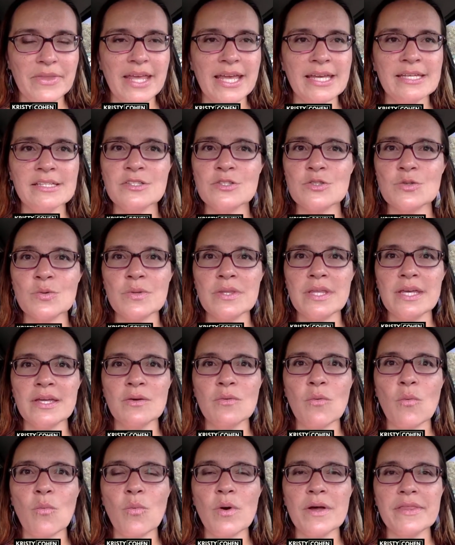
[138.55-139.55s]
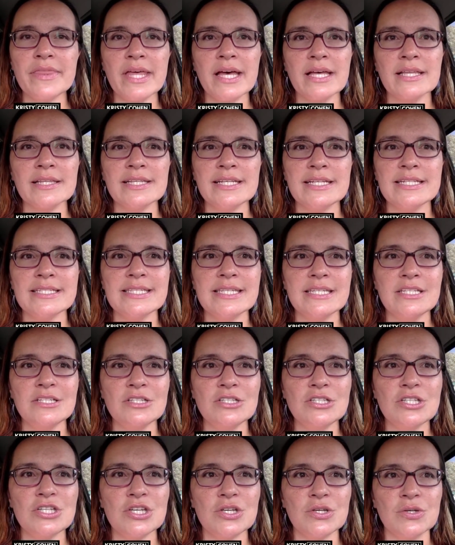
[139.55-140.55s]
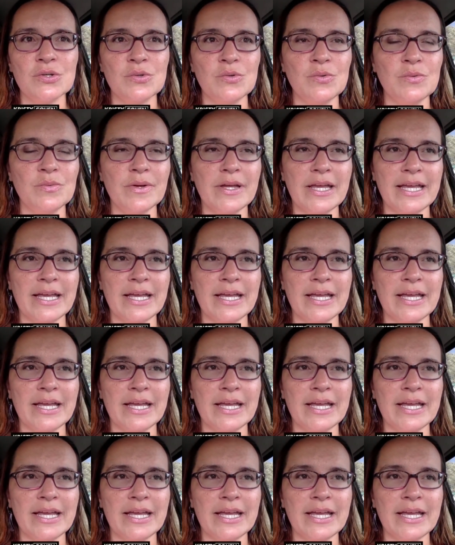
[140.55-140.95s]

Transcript: And so then what that leads into,